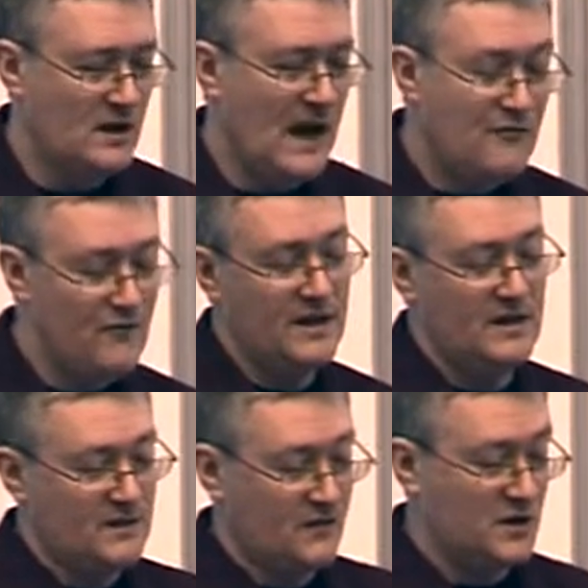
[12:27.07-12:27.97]
every
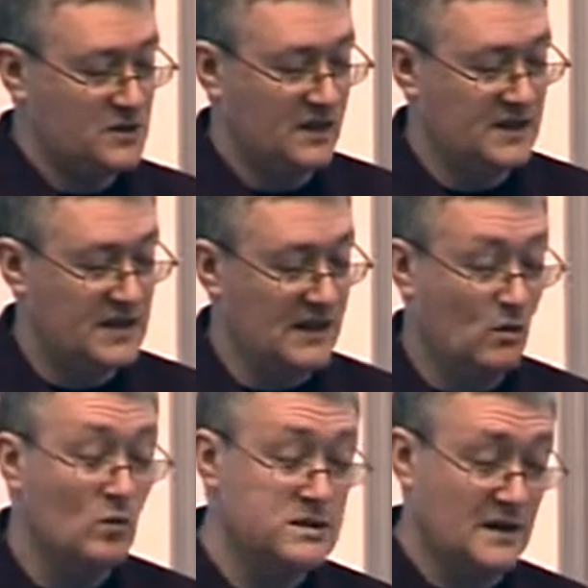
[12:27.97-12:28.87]
device on the internet
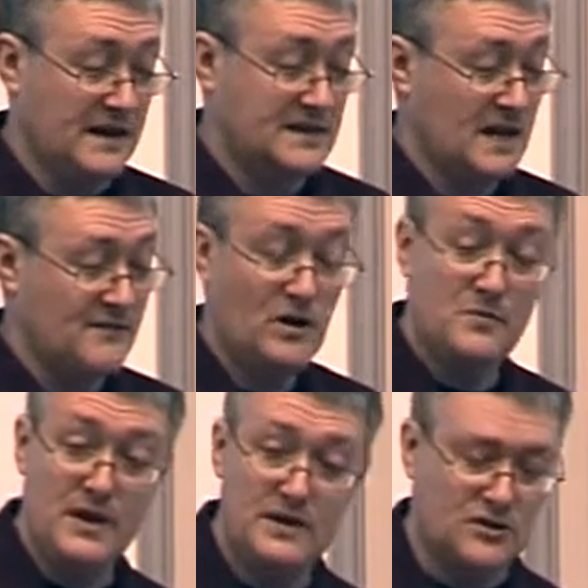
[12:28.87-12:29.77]
also has to have an
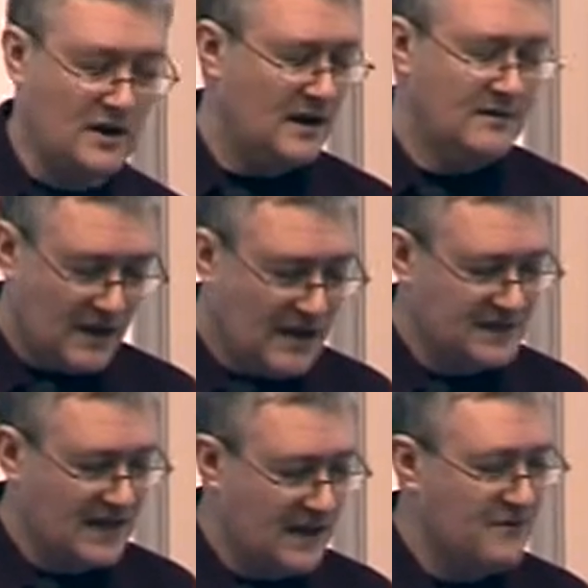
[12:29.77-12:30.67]
IP address,
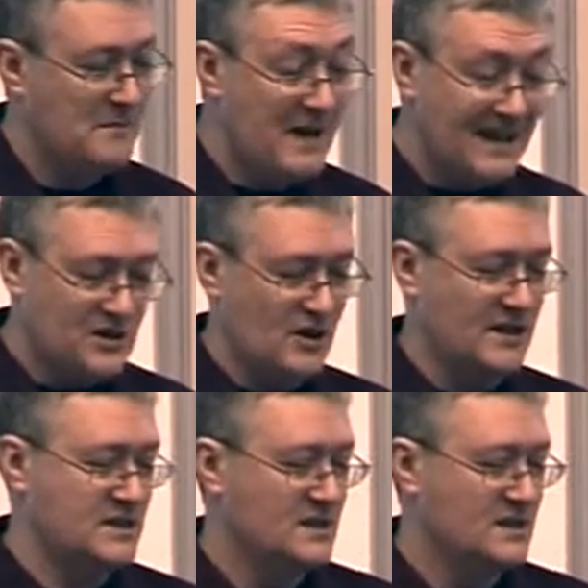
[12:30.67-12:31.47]
has to have a MAC address,